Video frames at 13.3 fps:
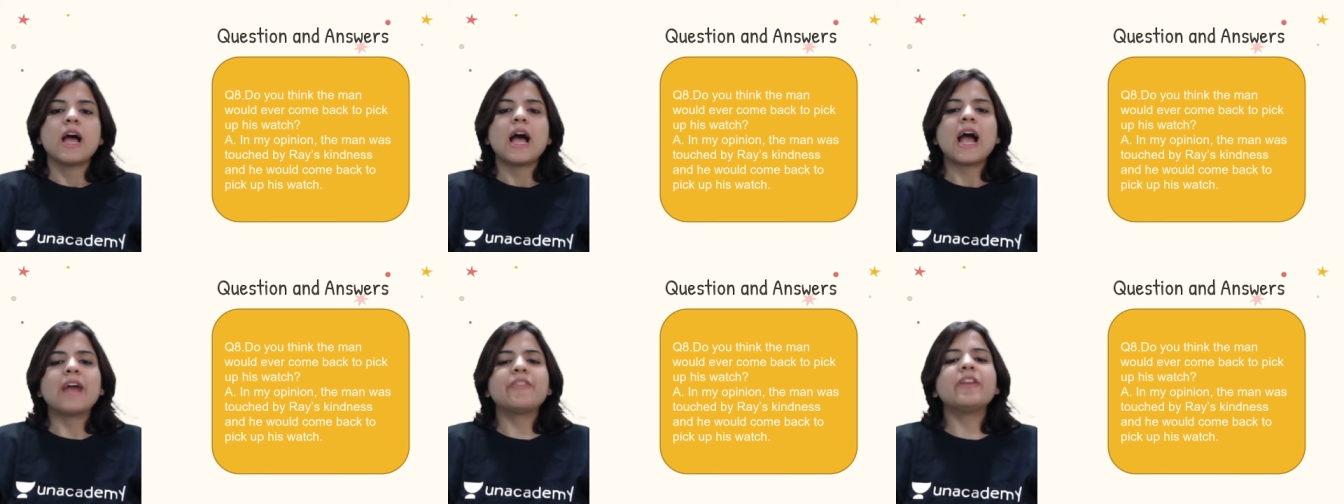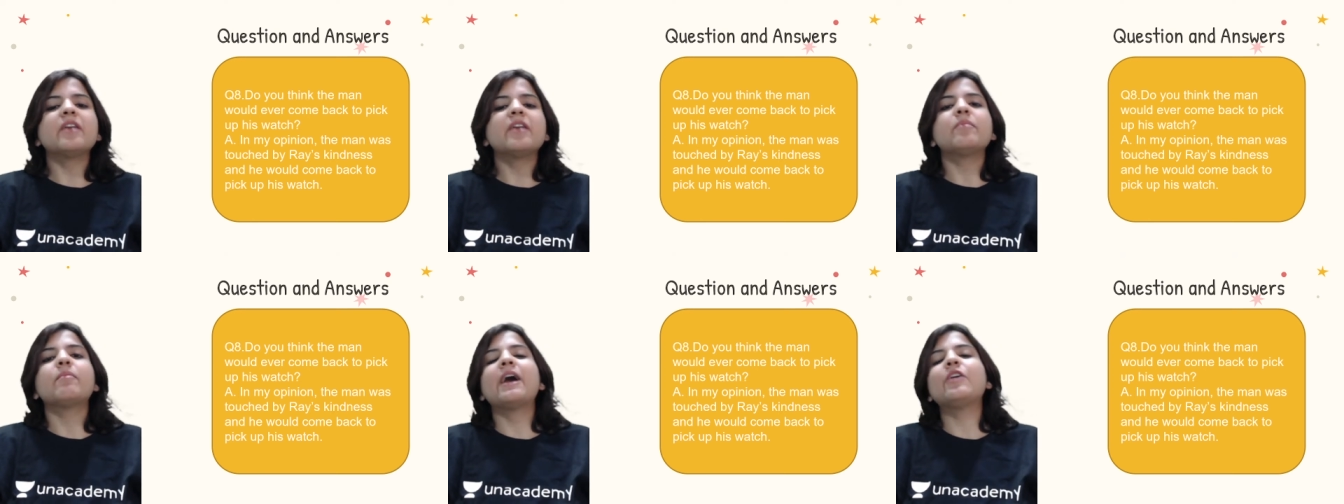I think
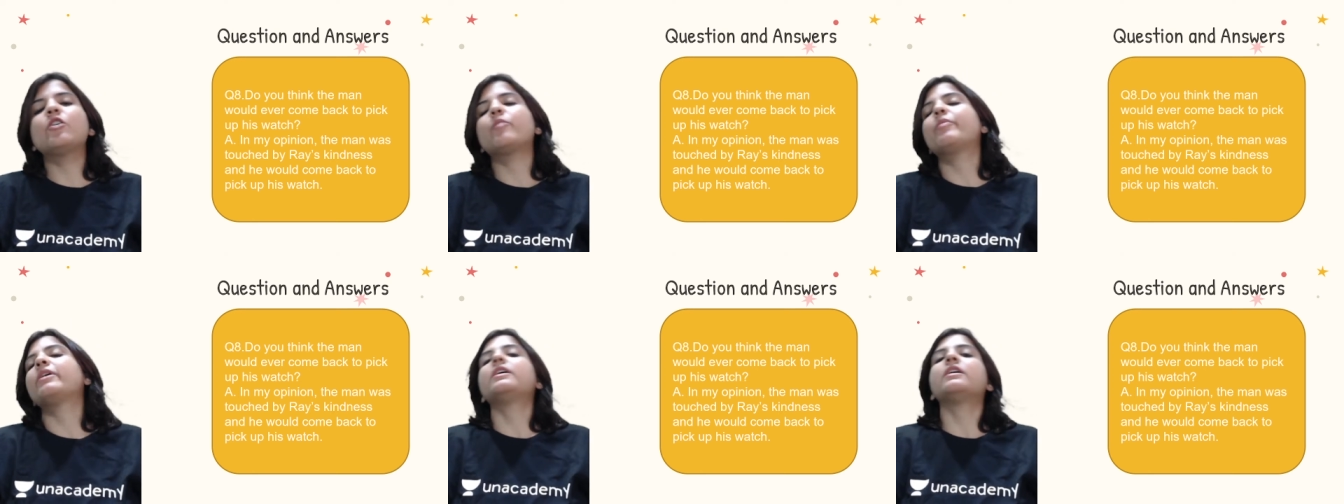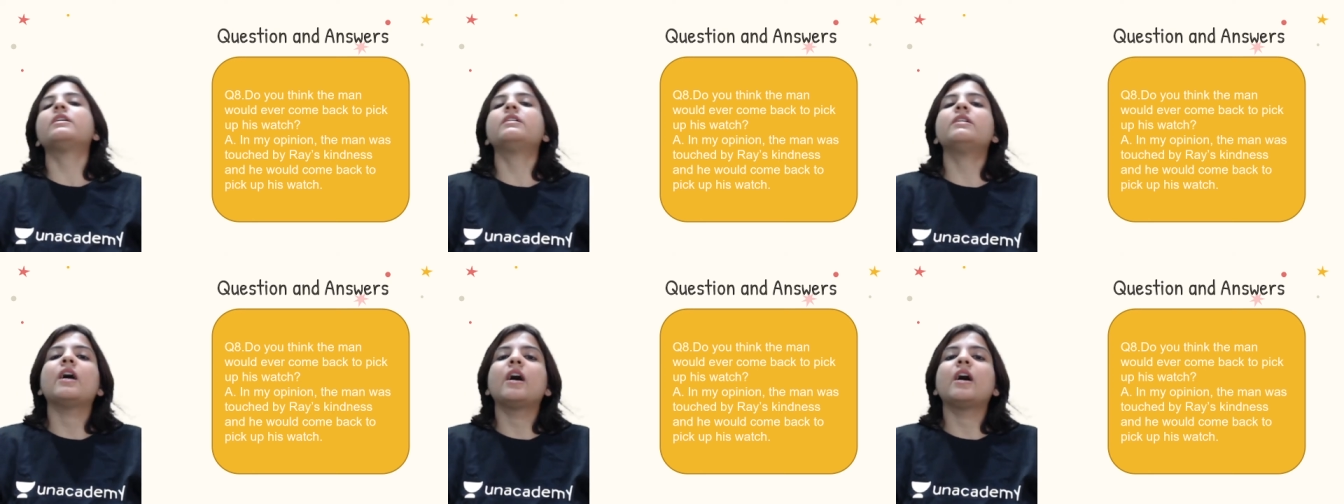in my
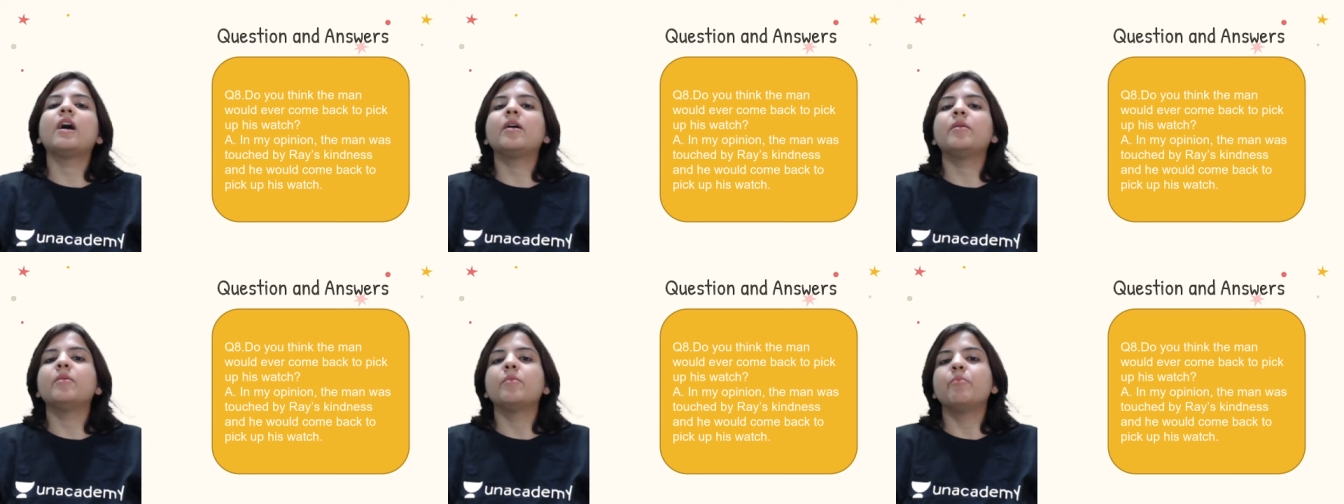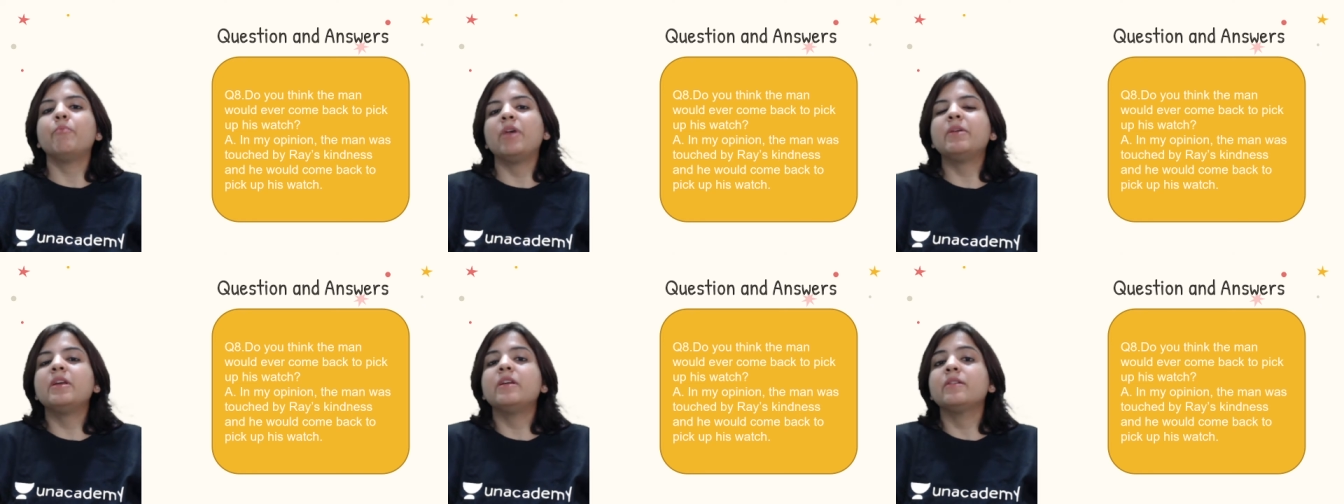opinion, uh,
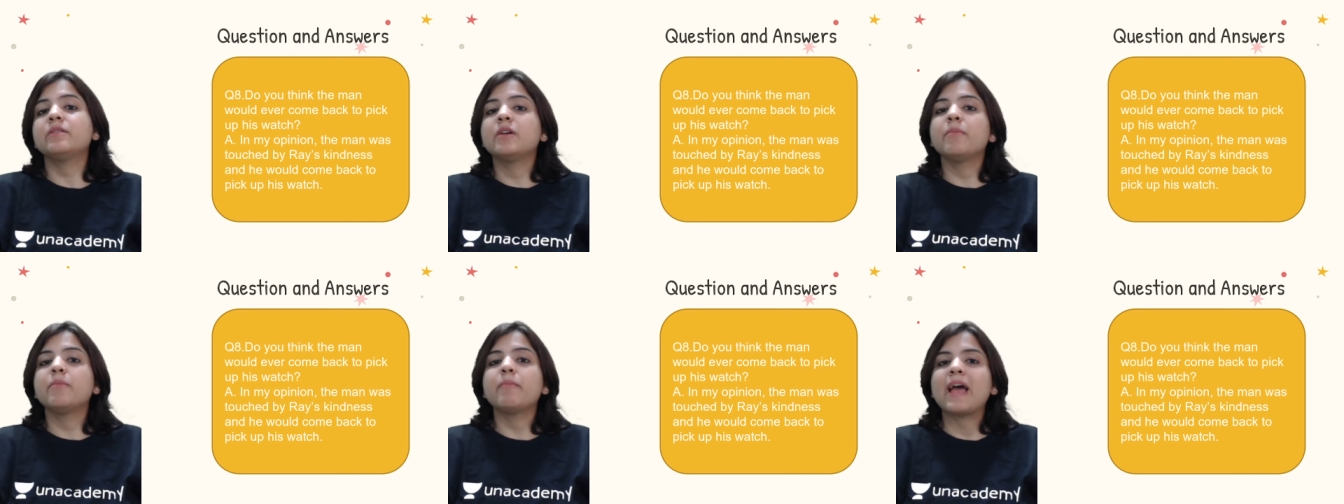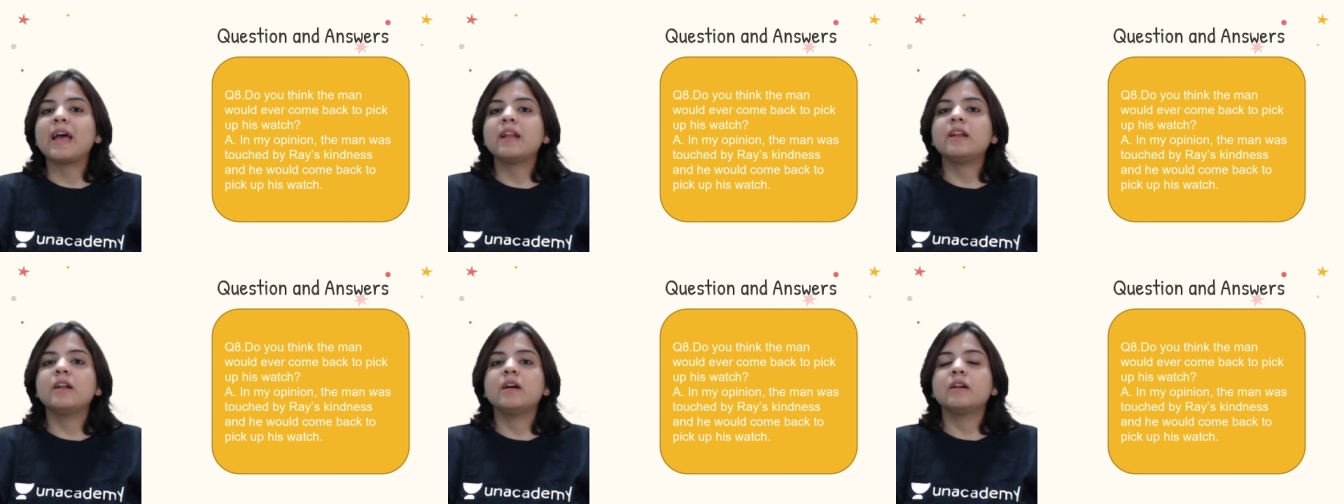maybe the
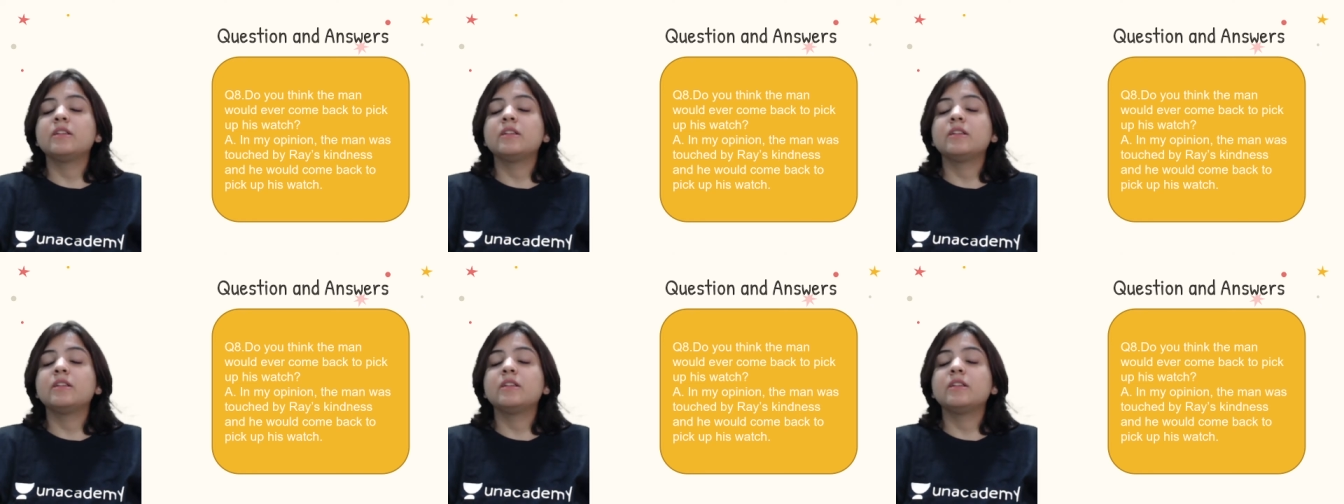man,